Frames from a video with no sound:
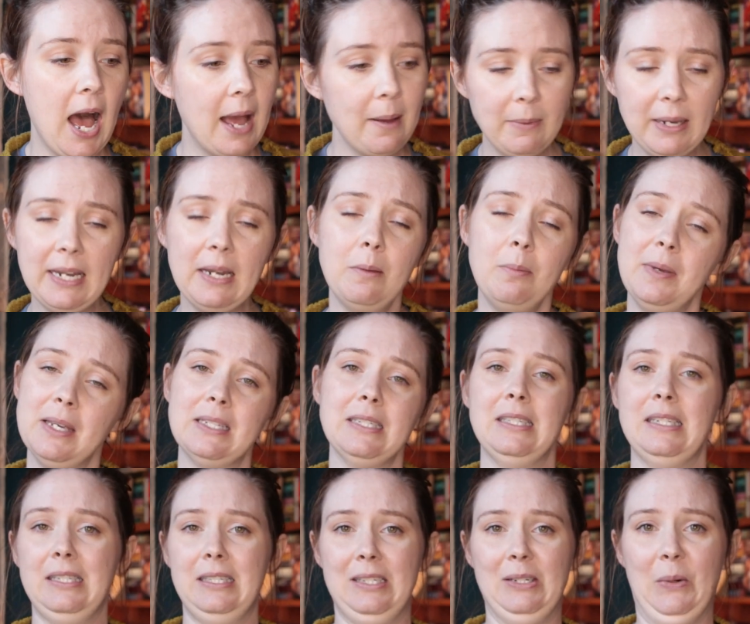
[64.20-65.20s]
I mean in a big
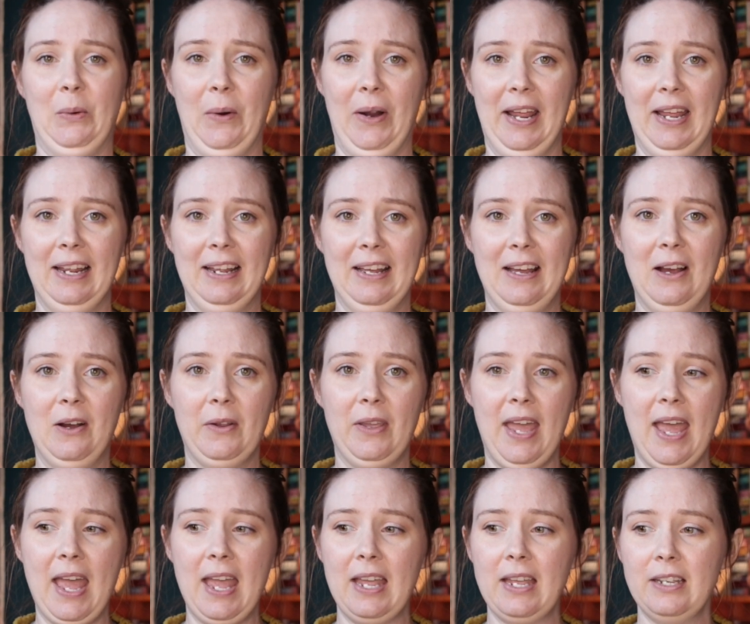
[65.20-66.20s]
sister way.
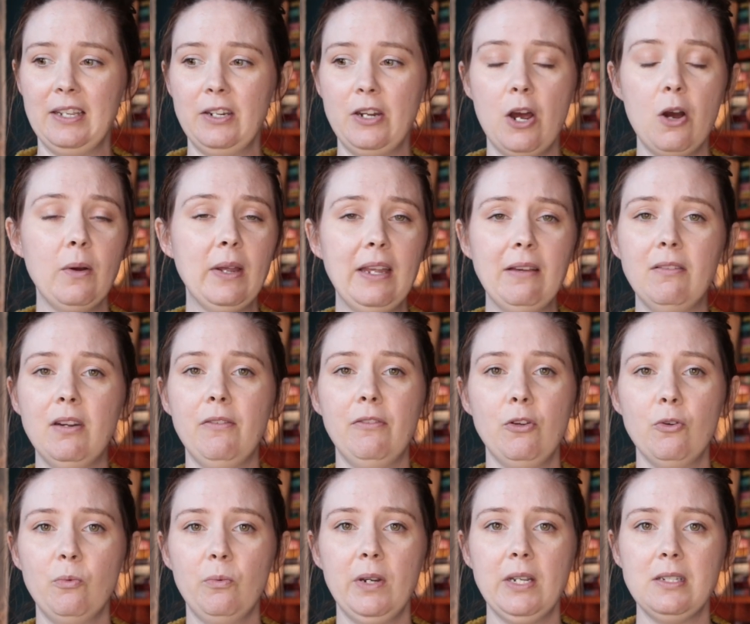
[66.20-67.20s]
Okay, even if
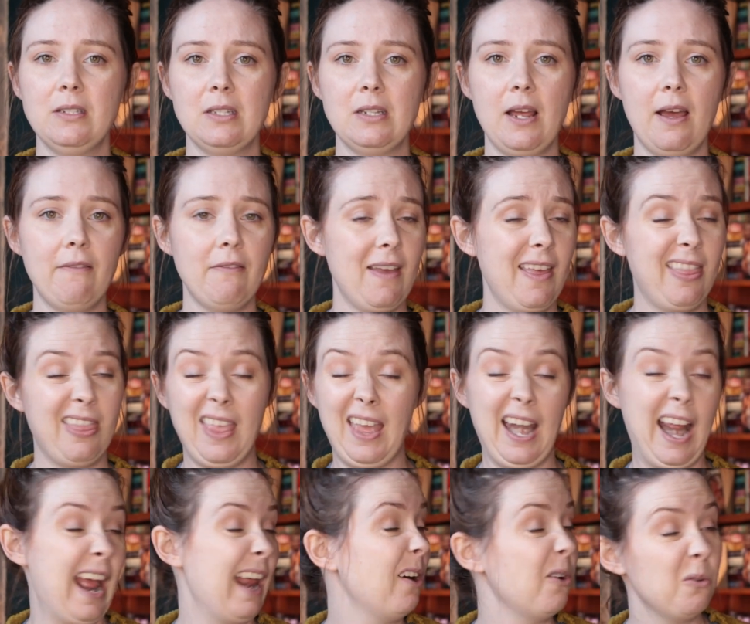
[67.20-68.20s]
you read stuff that
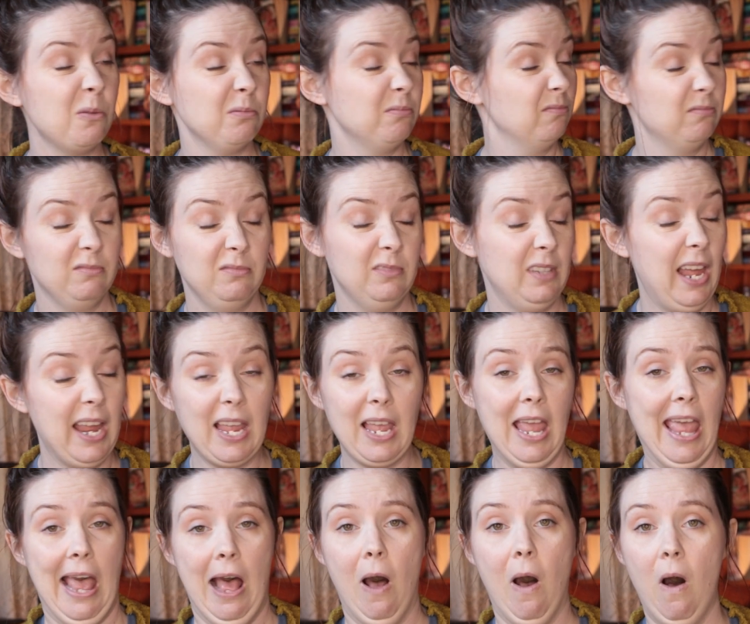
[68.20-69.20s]
I don't like
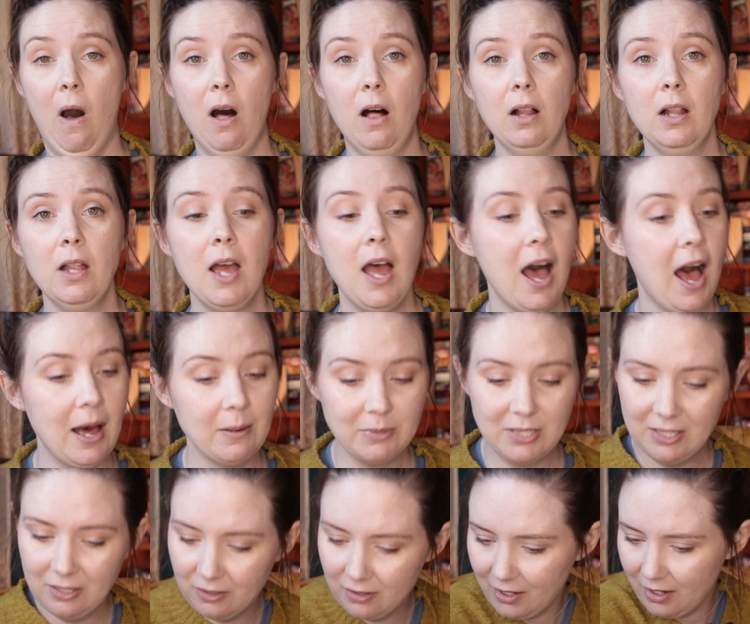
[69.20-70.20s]
at all, I'm
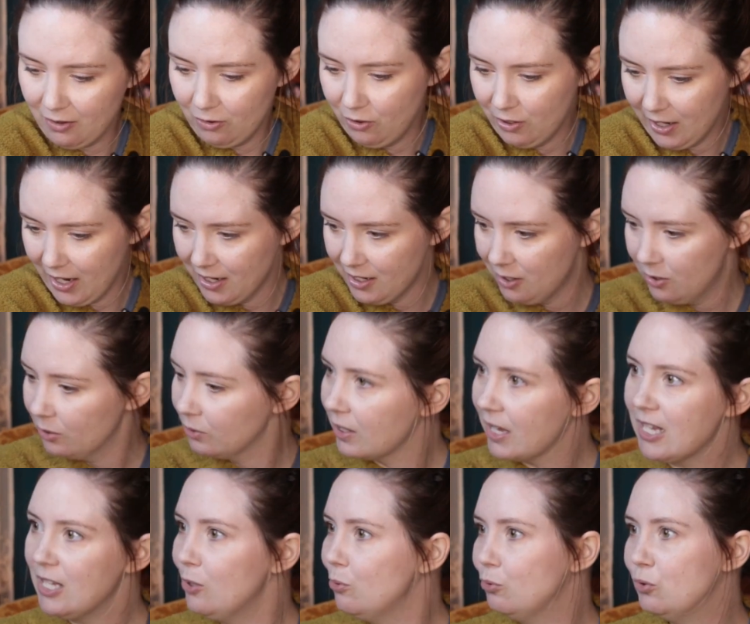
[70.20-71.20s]
still gonna look at you
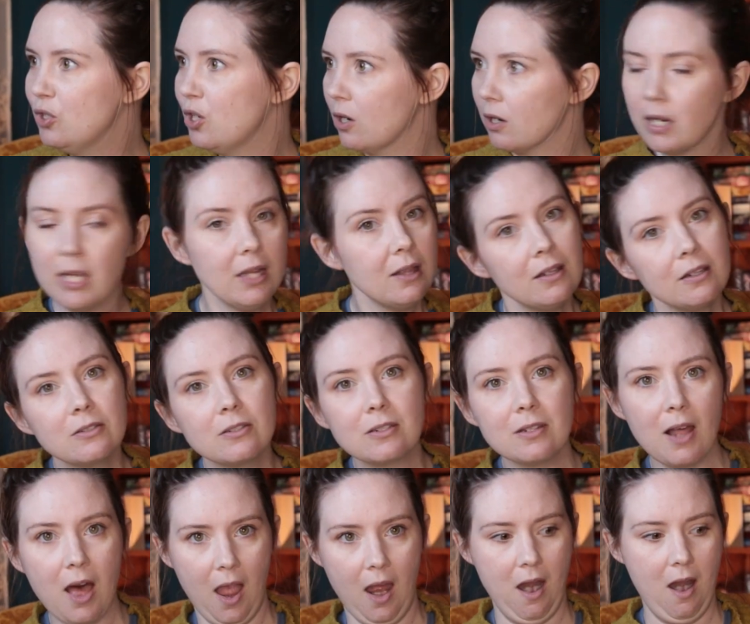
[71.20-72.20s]
like you dirty little
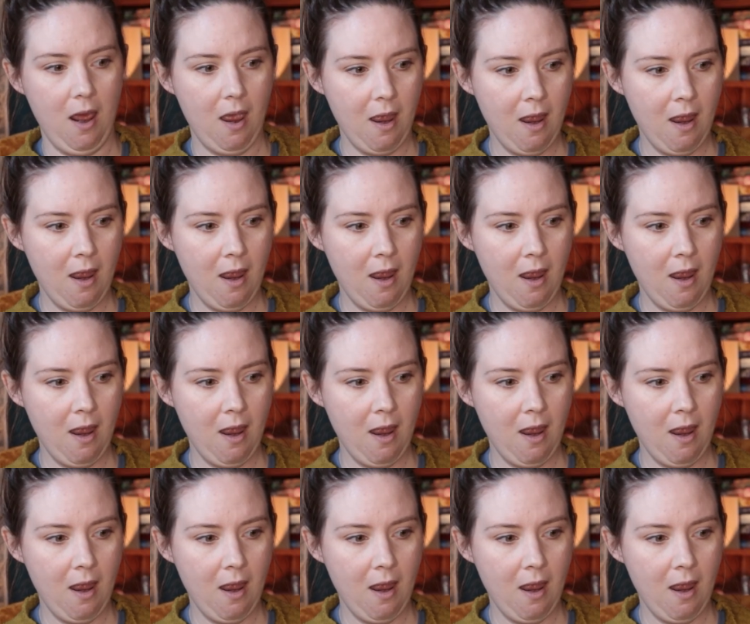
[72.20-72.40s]
slut.